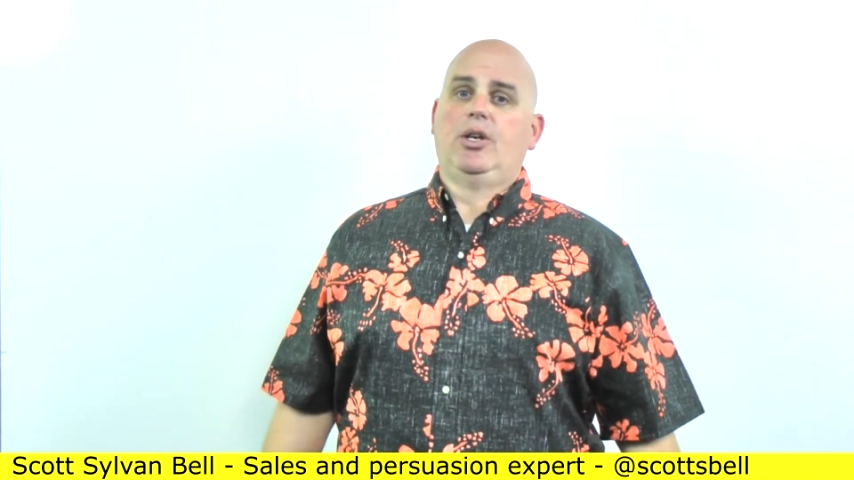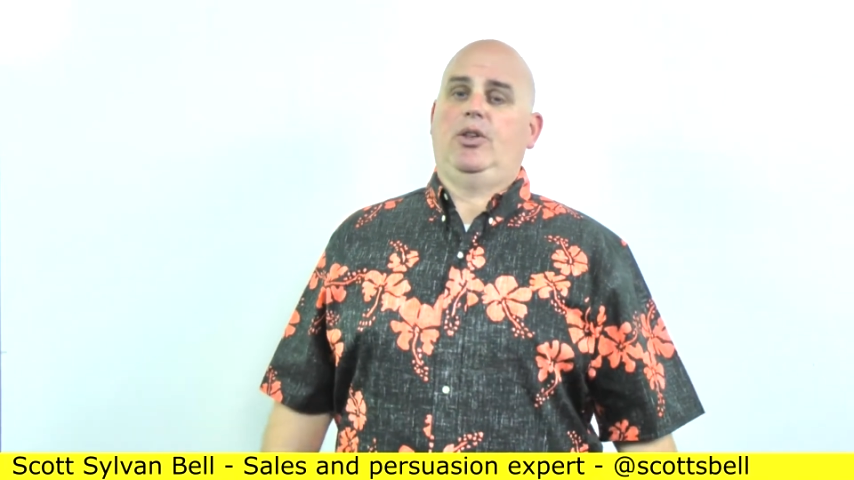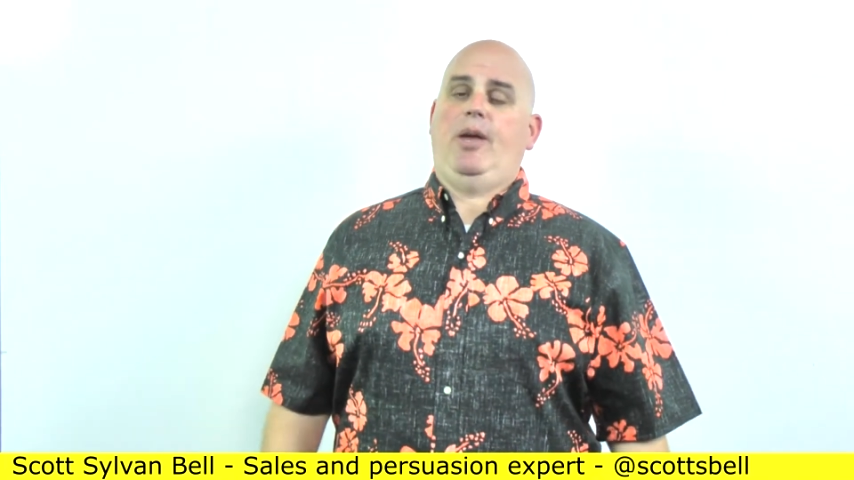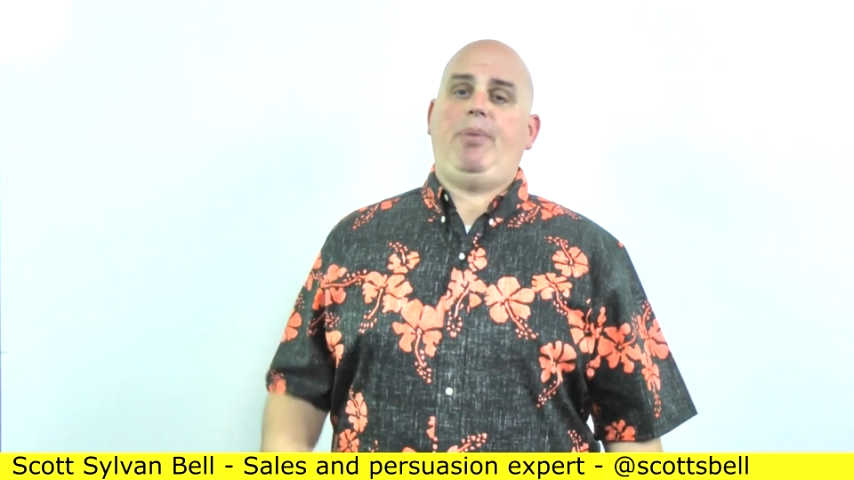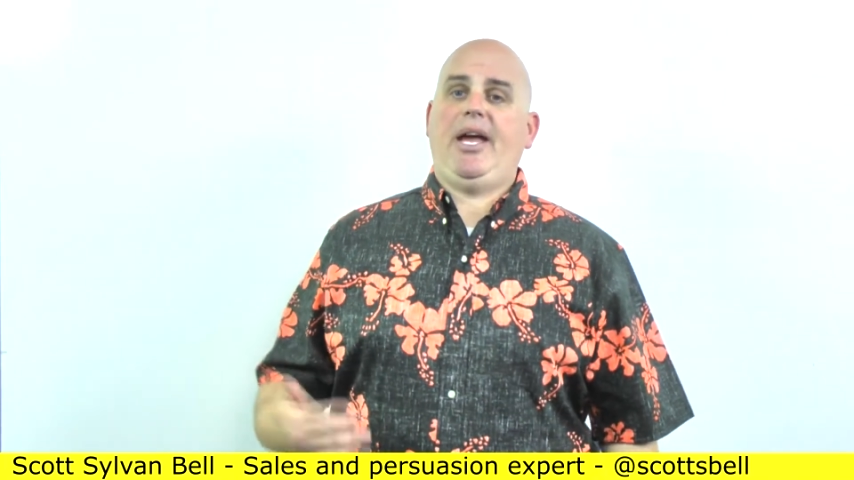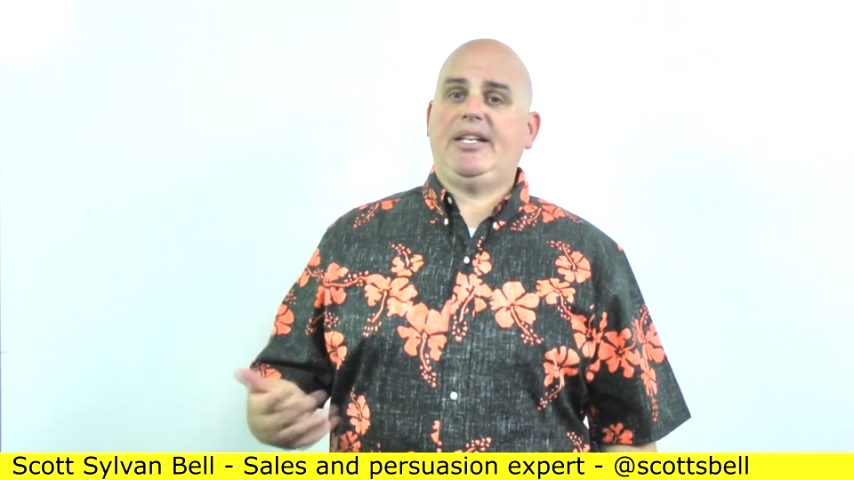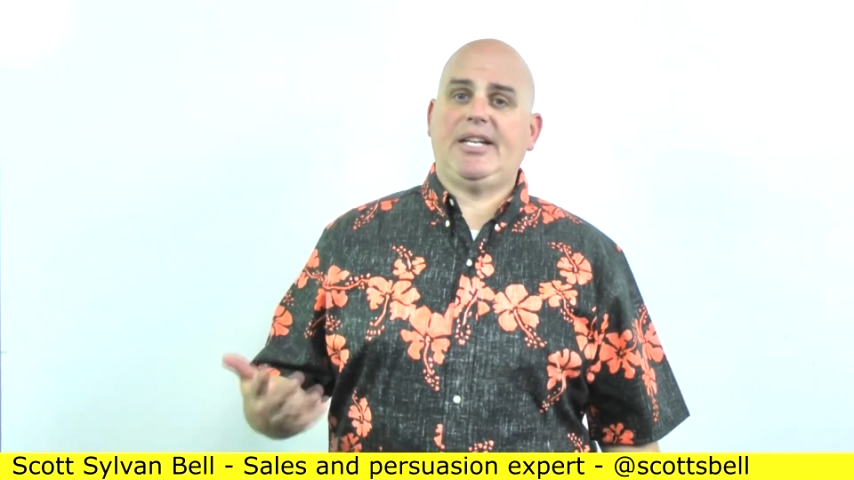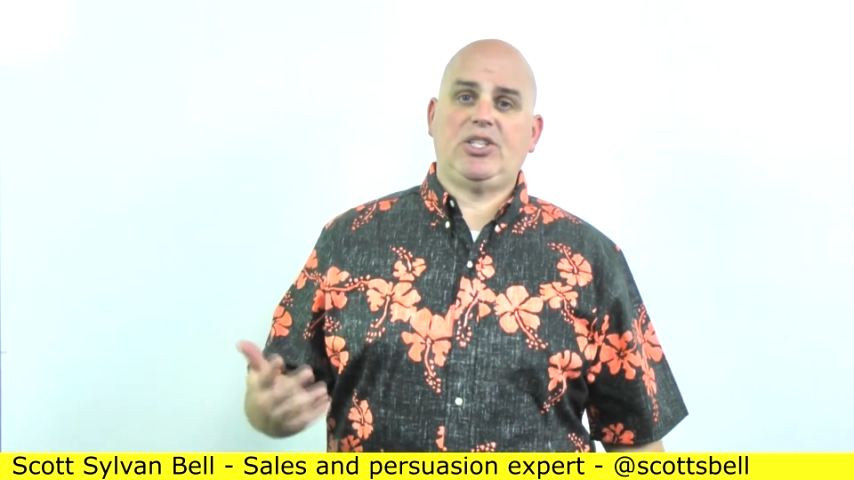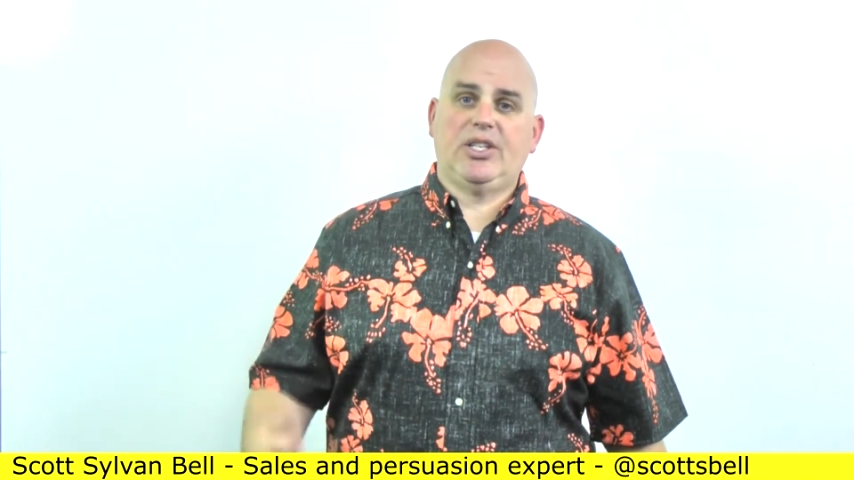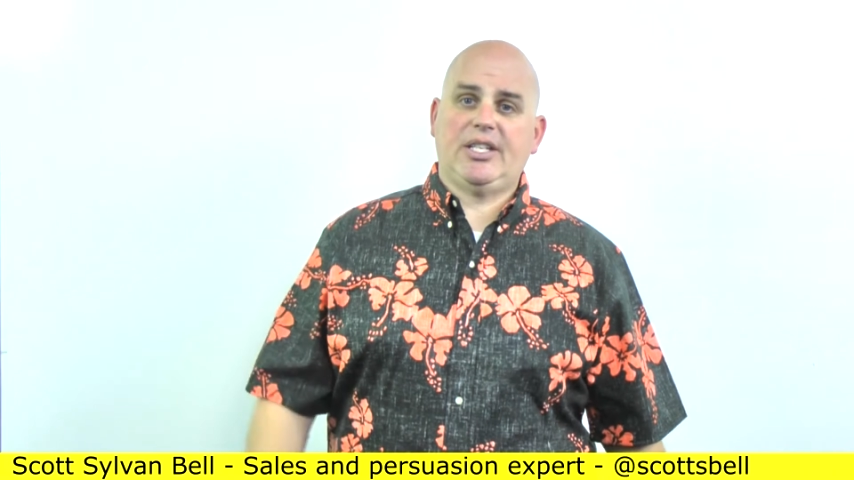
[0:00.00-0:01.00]
Do they pay
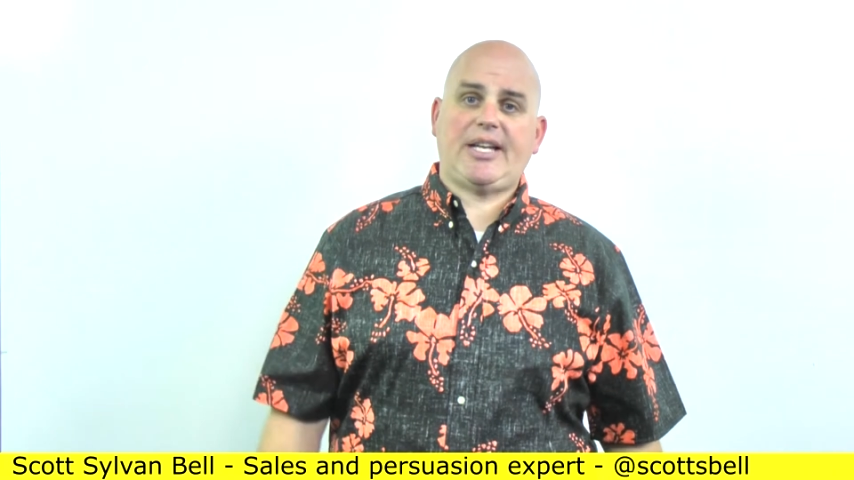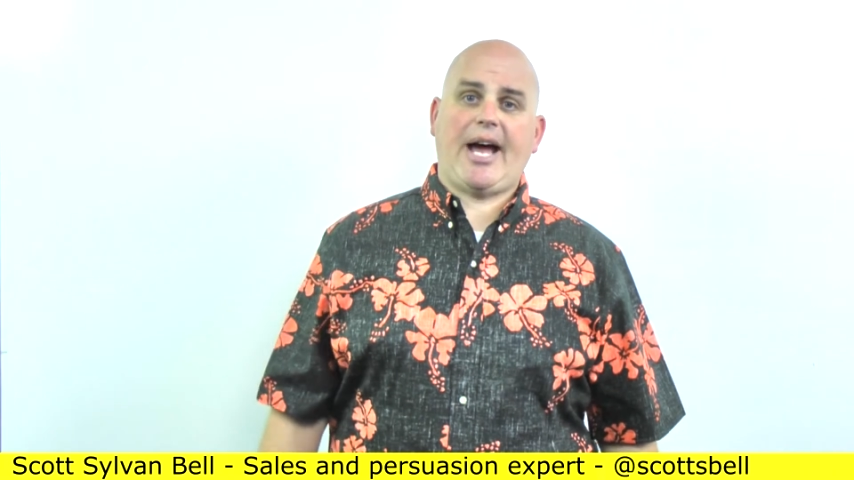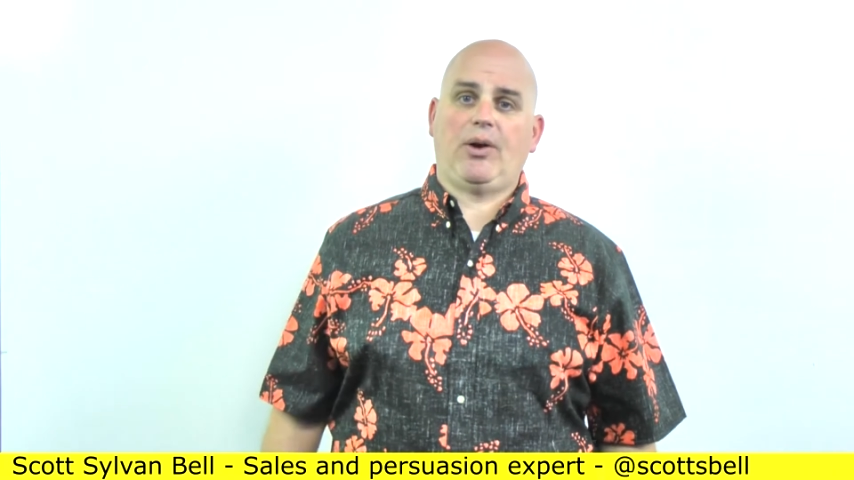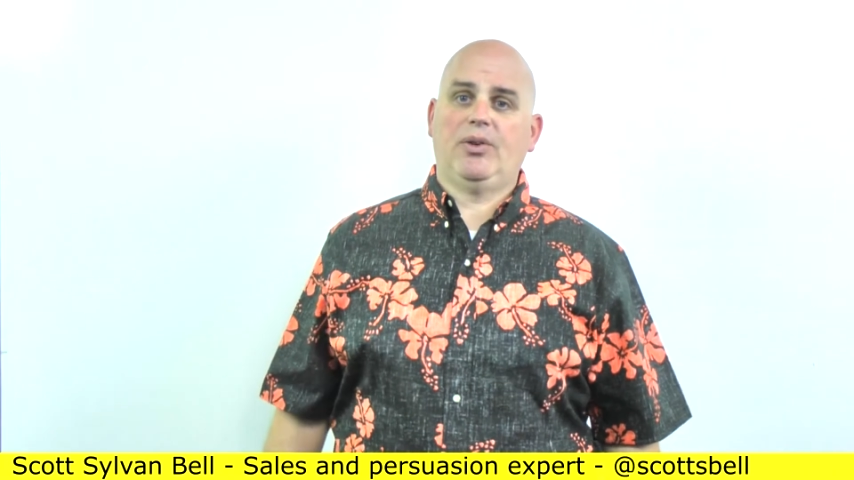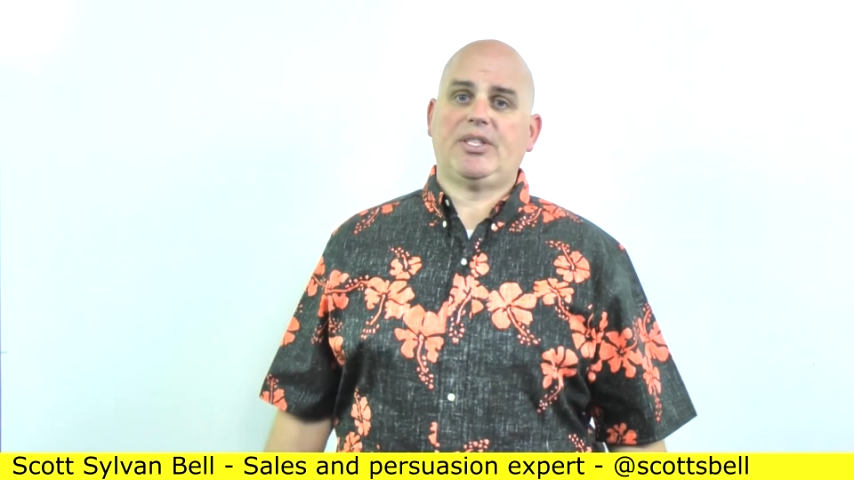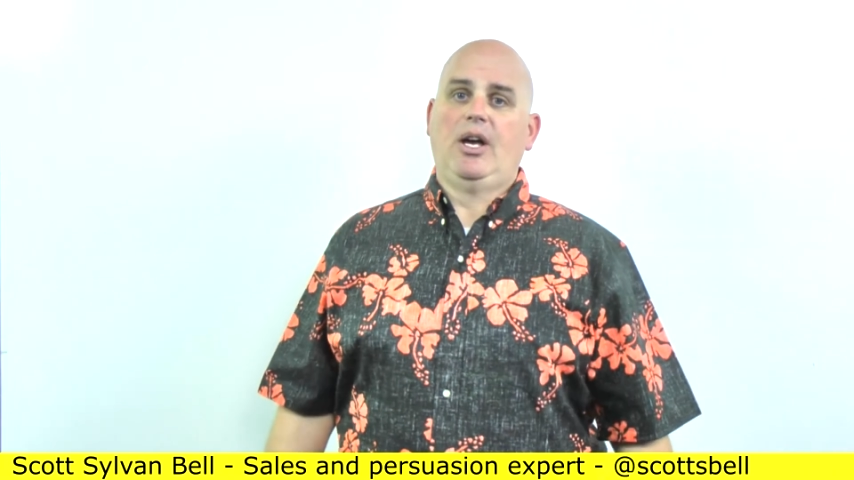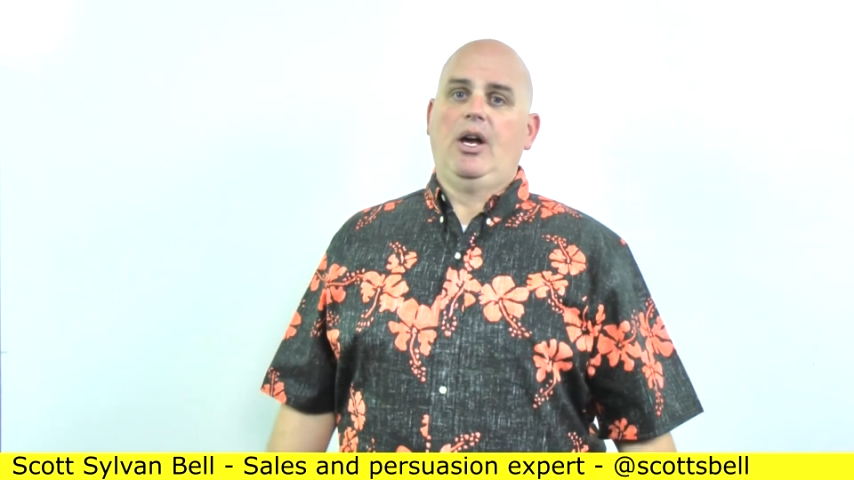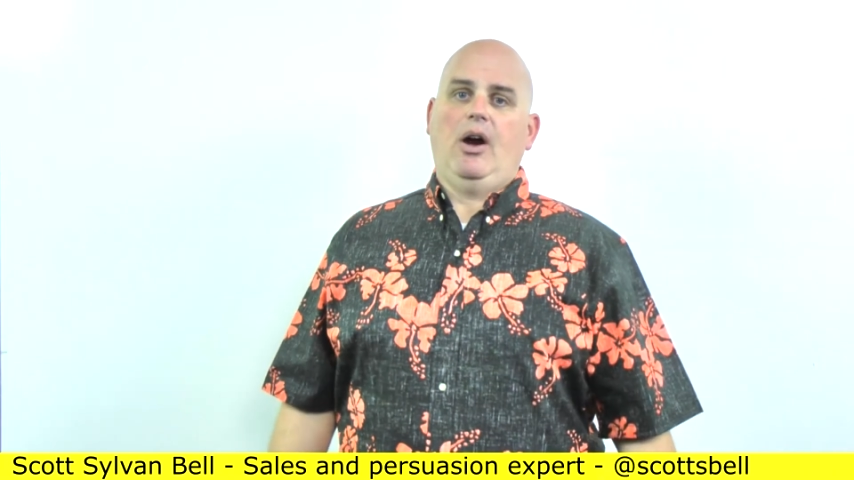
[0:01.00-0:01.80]
attention to titles?